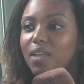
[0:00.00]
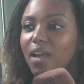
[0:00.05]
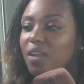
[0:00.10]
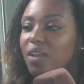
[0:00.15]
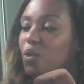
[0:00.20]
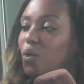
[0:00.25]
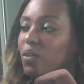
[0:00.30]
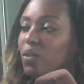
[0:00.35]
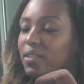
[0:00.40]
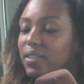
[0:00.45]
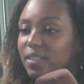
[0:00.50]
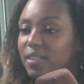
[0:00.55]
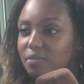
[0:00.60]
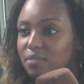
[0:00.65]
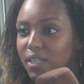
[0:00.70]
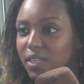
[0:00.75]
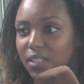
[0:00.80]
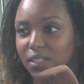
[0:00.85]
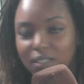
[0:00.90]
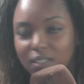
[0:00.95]
are not
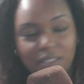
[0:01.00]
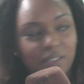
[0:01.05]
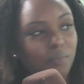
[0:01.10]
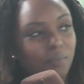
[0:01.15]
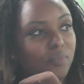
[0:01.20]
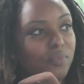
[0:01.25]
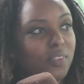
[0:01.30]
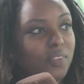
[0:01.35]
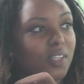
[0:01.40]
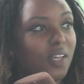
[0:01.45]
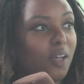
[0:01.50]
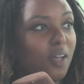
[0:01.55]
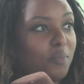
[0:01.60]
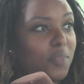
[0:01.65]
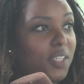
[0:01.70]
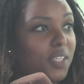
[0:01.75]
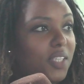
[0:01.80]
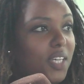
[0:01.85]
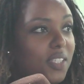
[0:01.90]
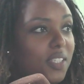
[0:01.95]
leaving.
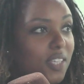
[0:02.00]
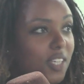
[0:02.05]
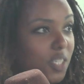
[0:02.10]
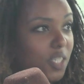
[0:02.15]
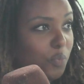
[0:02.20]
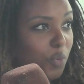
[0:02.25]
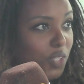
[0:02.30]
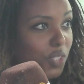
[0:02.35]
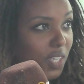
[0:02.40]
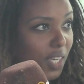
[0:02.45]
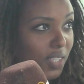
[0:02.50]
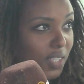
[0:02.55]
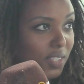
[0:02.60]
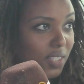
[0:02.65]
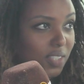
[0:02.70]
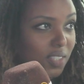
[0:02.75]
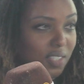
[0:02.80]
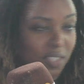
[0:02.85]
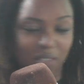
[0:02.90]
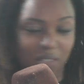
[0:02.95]
The data is
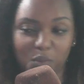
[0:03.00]
protected.